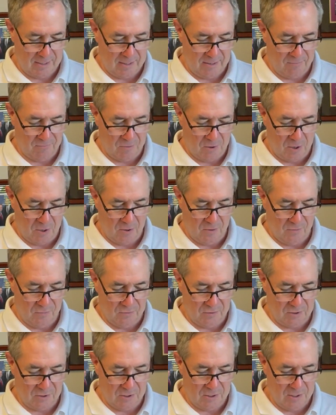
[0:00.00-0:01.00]

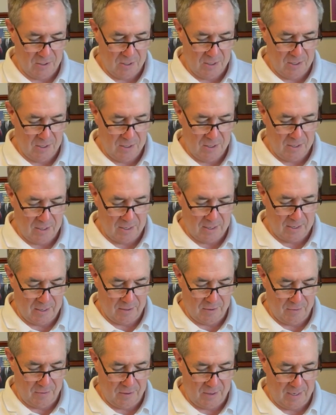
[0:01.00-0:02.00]
involves
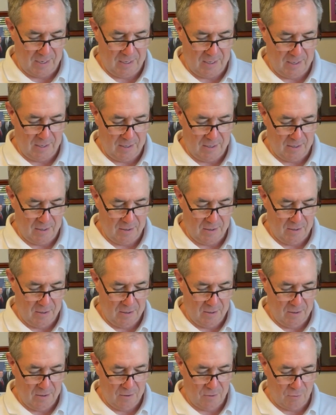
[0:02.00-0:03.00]
uh, the
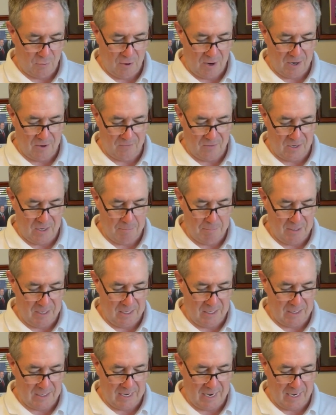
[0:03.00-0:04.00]
threat of
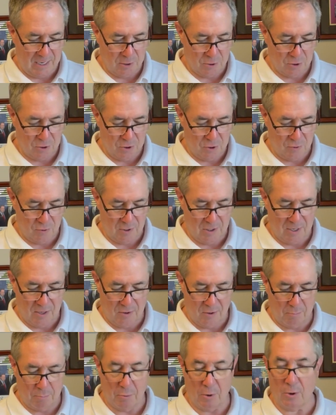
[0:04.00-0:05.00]
imminent danger to
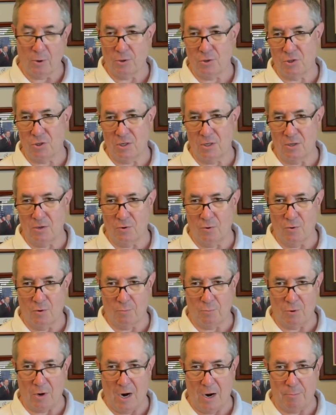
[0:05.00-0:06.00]
another person
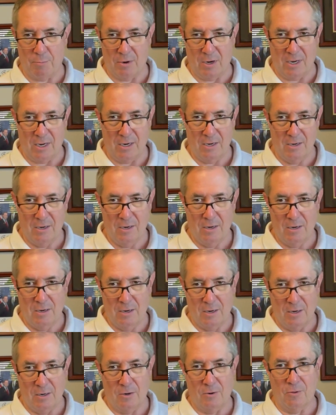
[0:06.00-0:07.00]
or property.
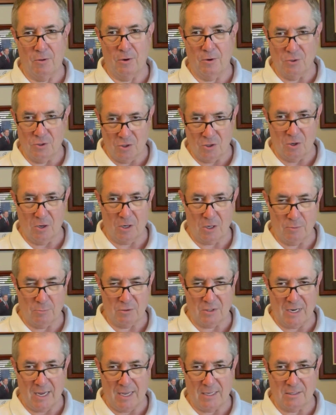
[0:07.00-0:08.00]
Under those
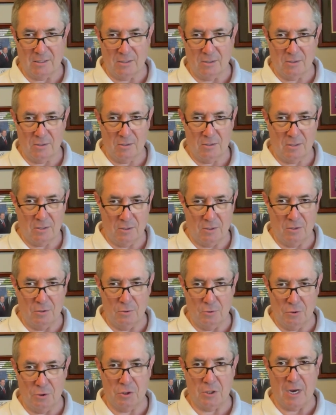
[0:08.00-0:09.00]
circumstances,
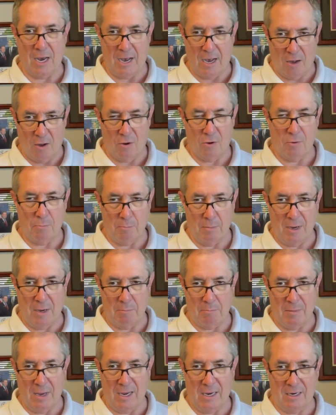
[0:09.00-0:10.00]
you shall
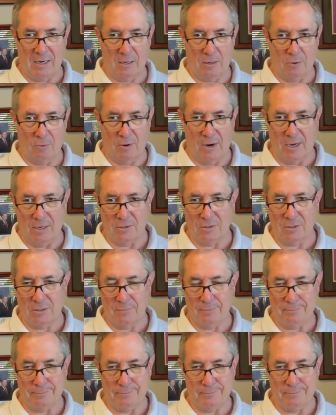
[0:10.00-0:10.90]
make an arrest.